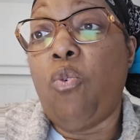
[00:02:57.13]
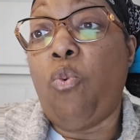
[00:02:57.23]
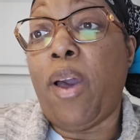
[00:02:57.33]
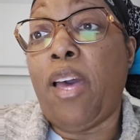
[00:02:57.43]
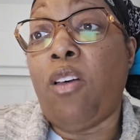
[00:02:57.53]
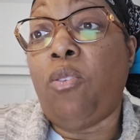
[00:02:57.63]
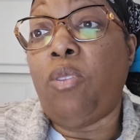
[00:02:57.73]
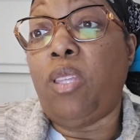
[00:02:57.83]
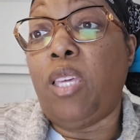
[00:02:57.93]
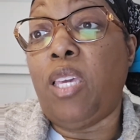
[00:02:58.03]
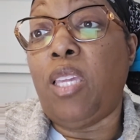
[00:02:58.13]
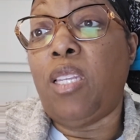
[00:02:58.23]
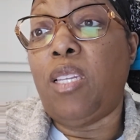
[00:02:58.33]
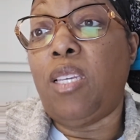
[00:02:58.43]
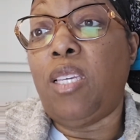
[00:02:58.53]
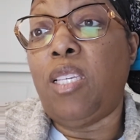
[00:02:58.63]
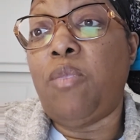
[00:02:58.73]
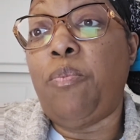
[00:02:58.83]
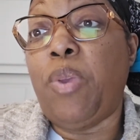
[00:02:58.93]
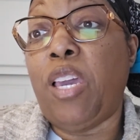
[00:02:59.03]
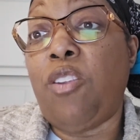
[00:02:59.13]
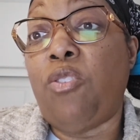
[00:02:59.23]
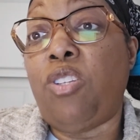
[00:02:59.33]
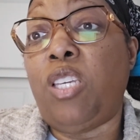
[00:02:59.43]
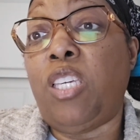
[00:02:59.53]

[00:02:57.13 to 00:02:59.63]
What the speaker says: While it is better to